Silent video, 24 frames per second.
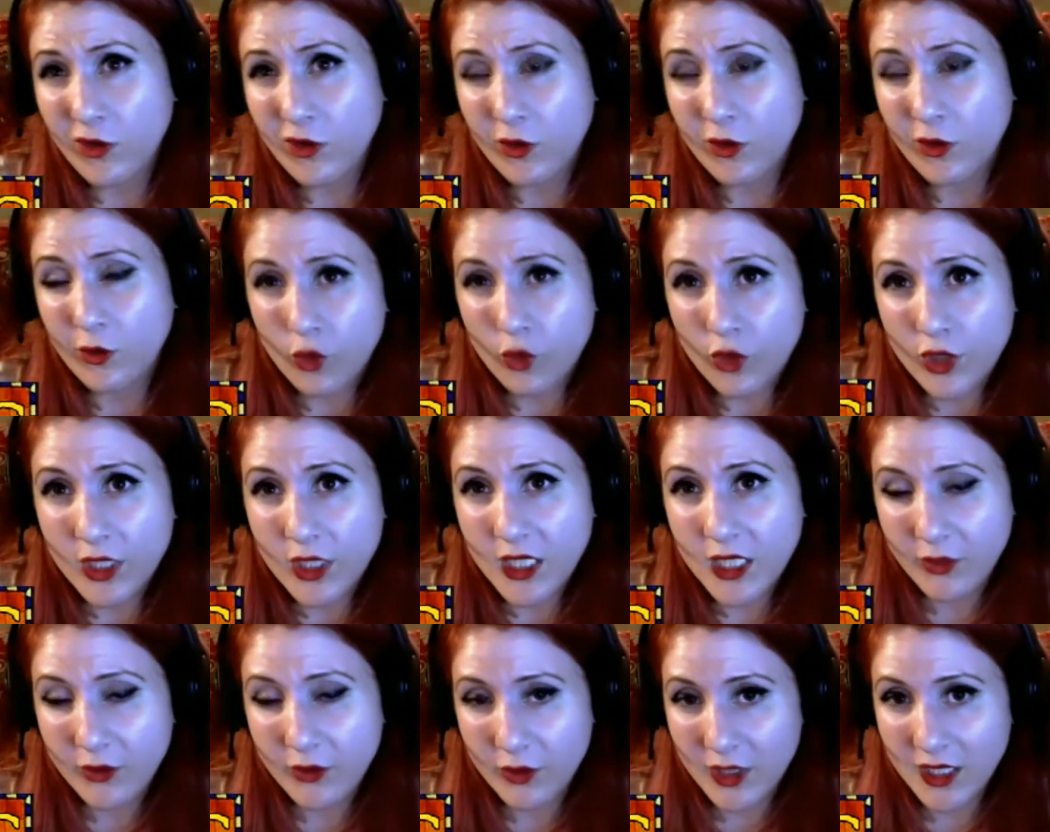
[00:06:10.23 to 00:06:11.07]
really,
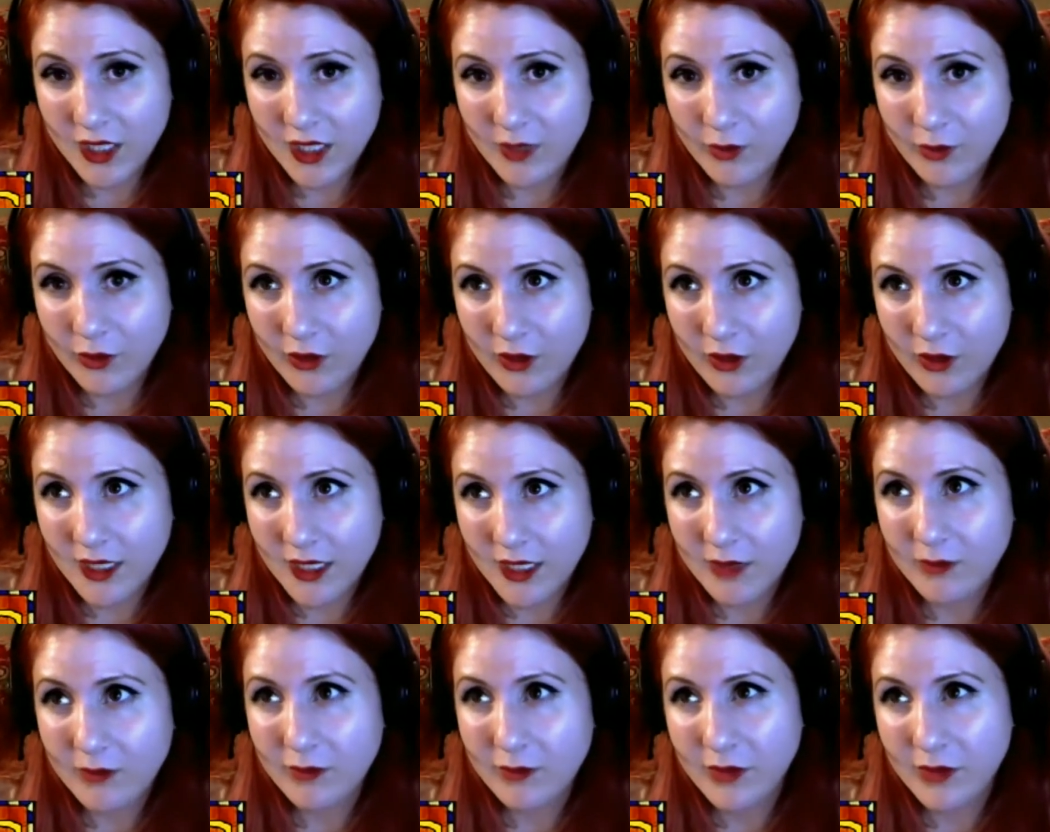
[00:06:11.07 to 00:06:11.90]
really
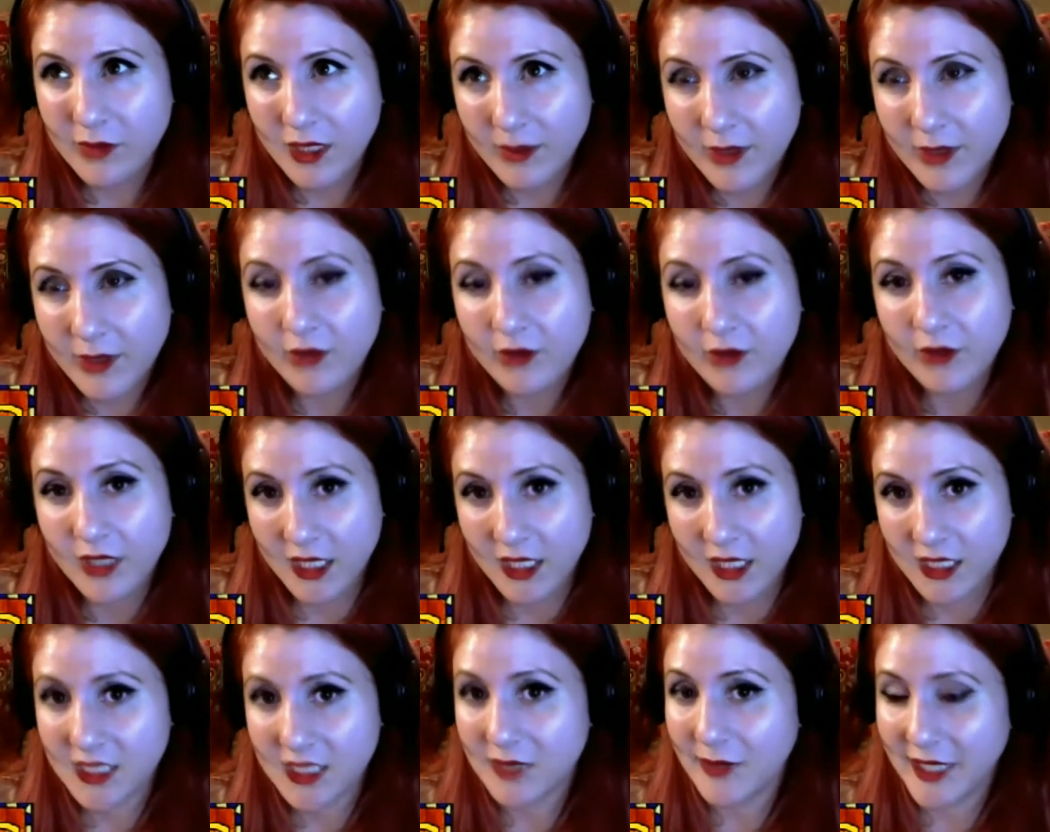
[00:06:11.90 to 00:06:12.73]
boring, maybe you'll get
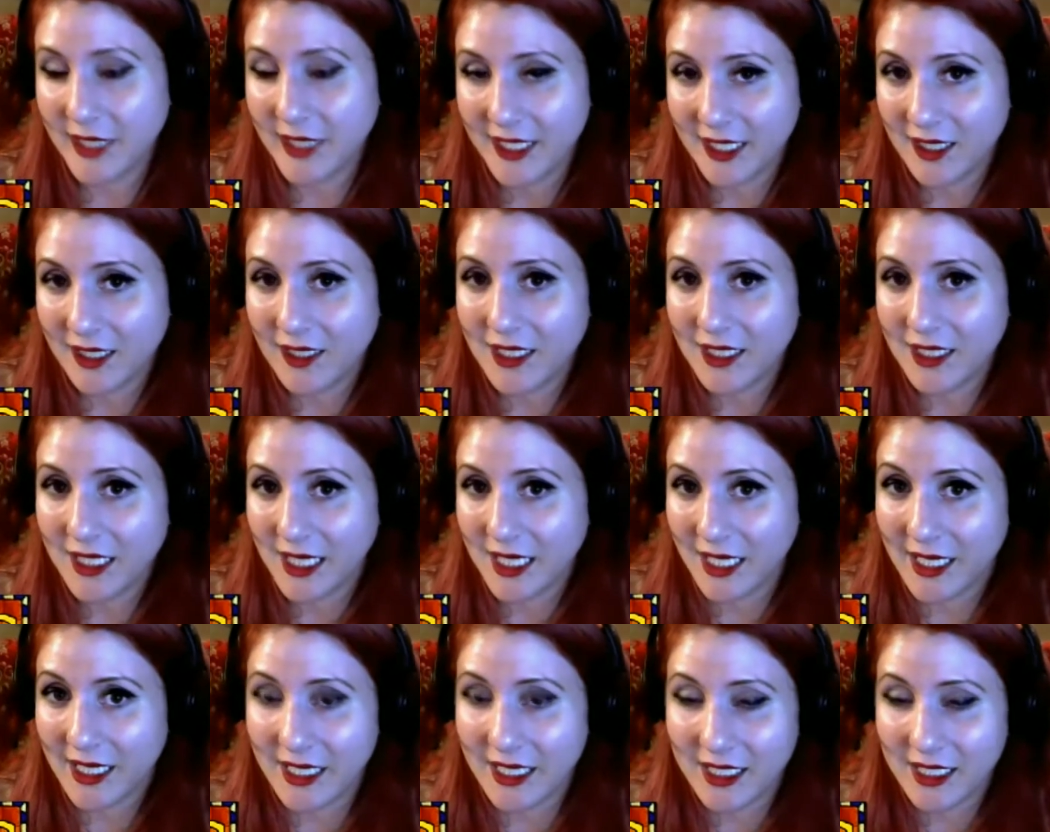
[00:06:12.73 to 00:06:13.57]
to banality
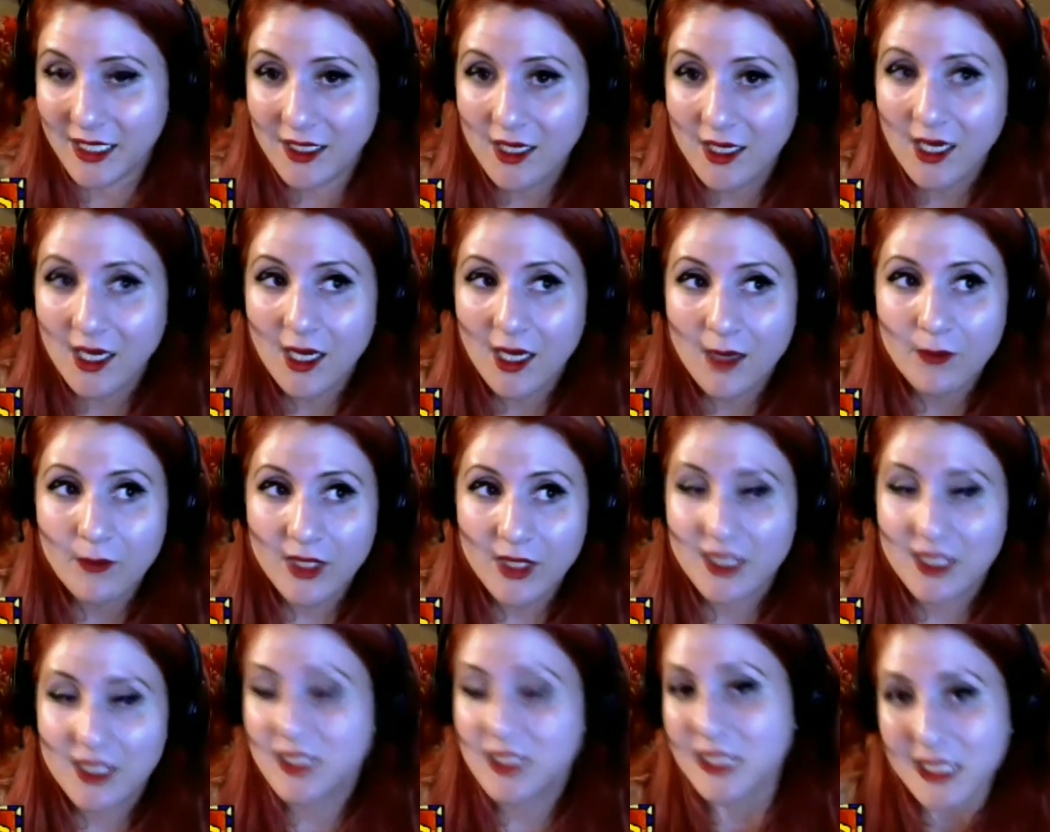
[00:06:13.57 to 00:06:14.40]
8,
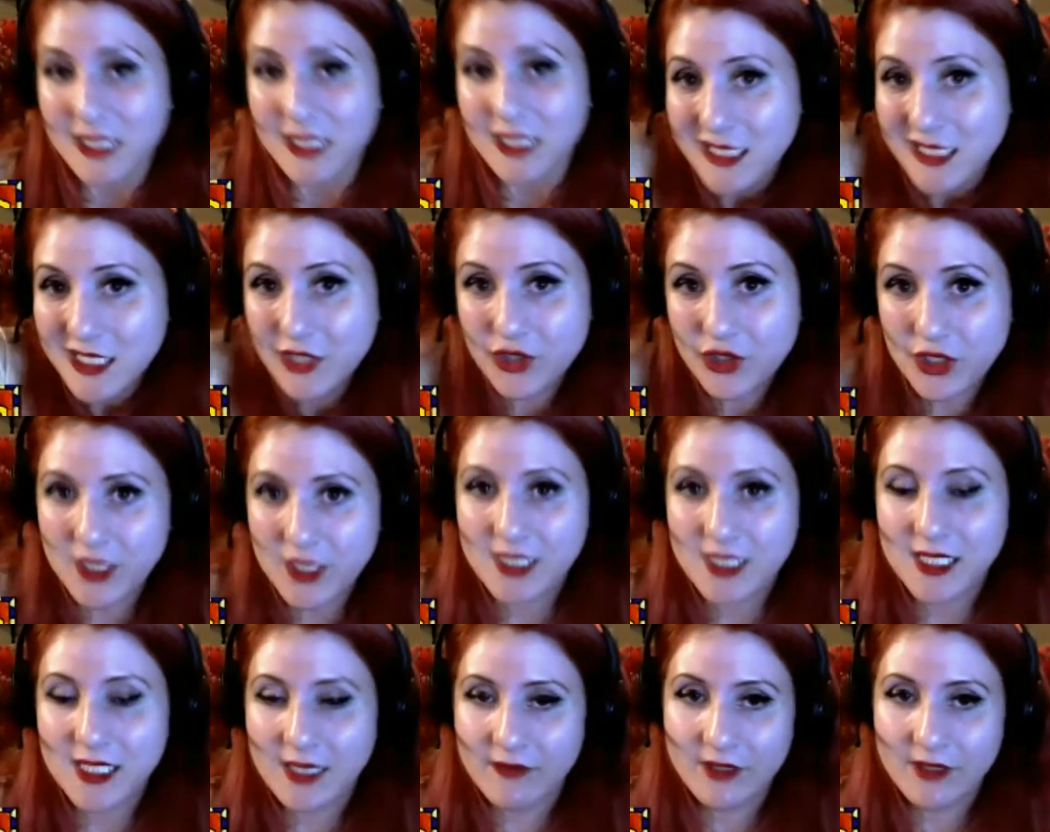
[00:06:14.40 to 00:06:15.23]
but it's usually
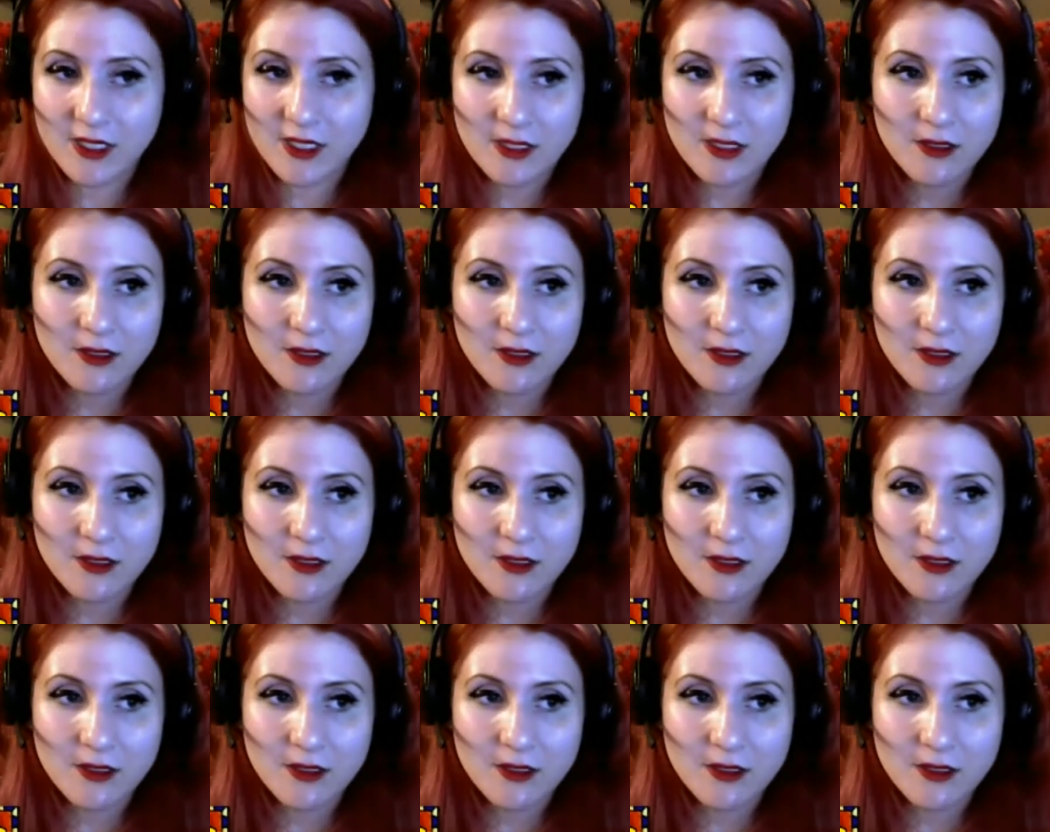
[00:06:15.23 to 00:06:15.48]
7.